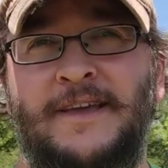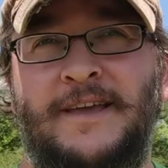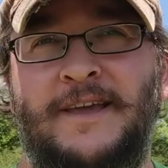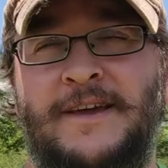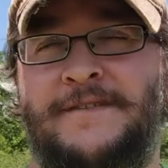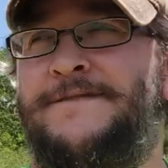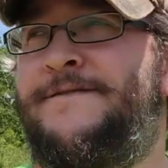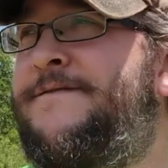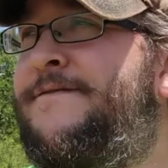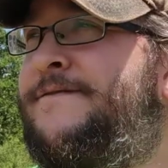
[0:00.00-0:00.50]

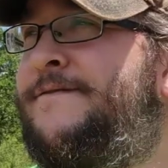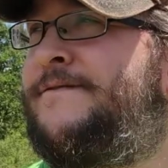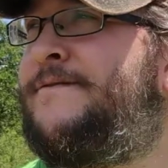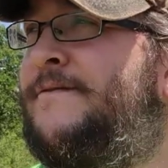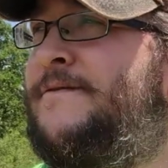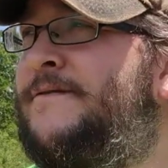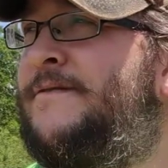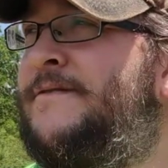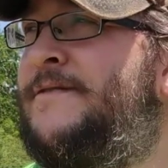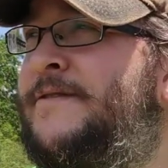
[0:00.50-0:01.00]
if
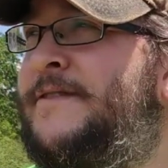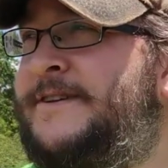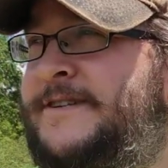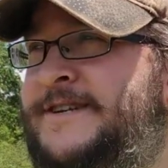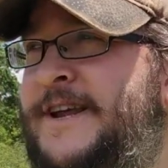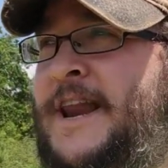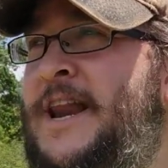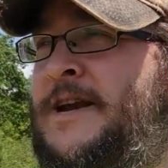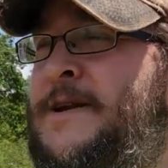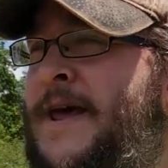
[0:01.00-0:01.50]
the
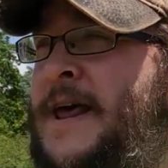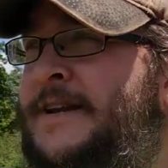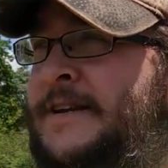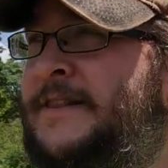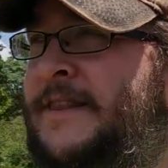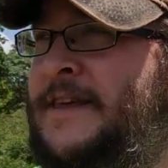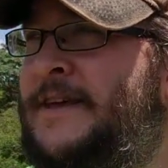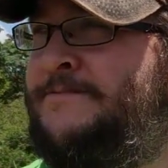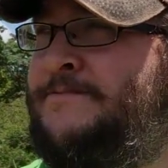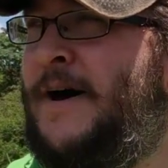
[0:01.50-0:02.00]

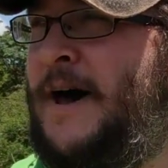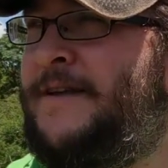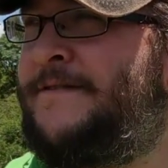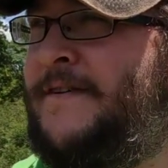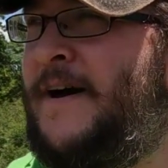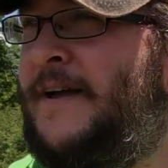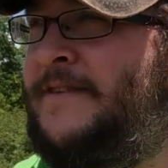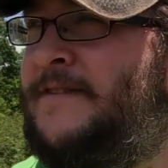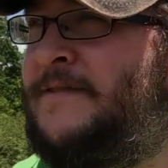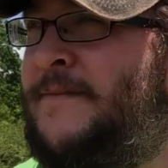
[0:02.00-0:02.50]
genetically
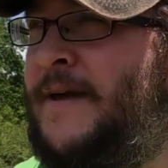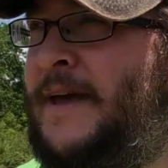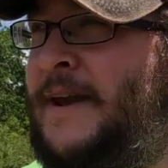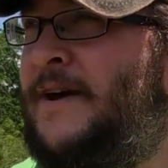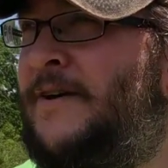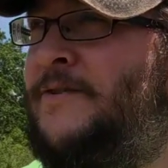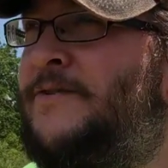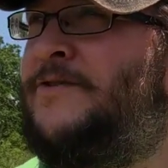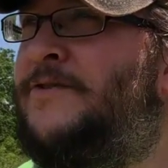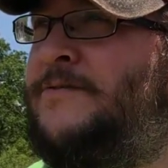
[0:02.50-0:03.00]
modified
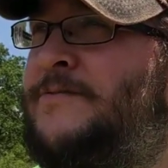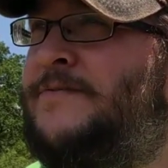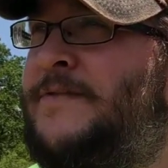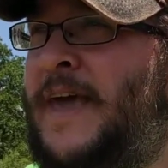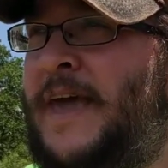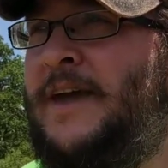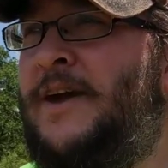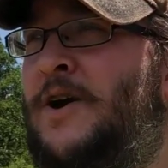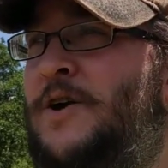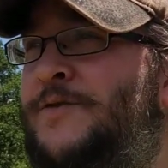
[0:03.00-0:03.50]
tomatoes
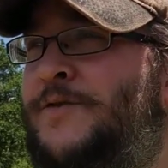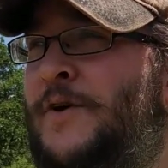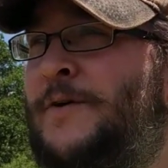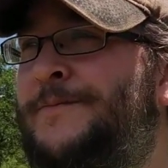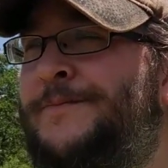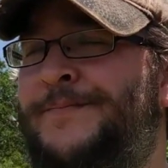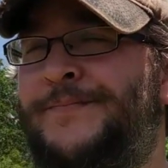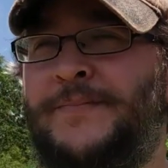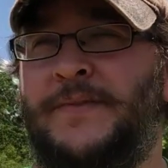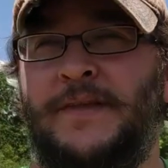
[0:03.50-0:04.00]
take over
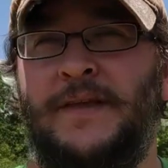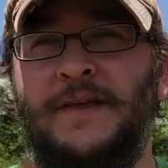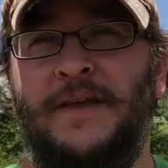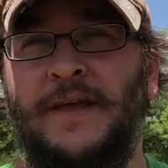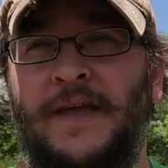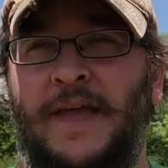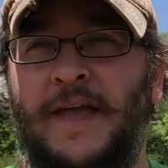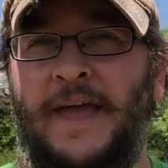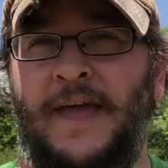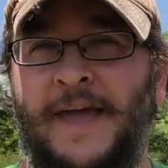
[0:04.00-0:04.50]

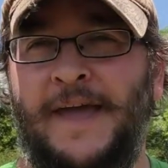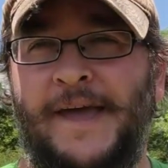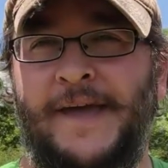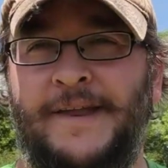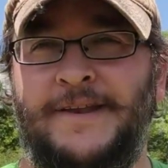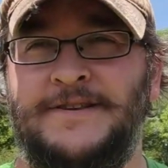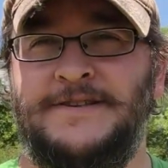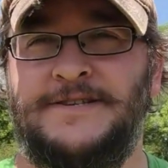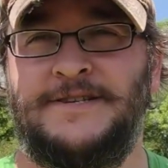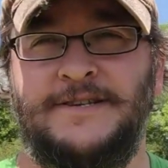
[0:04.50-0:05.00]

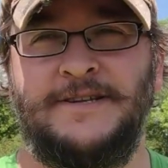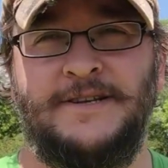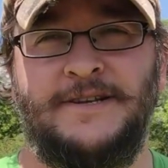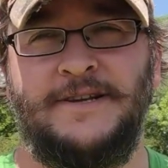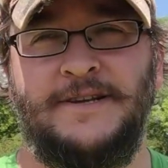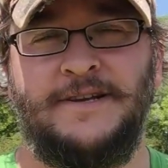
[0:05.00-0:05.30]
and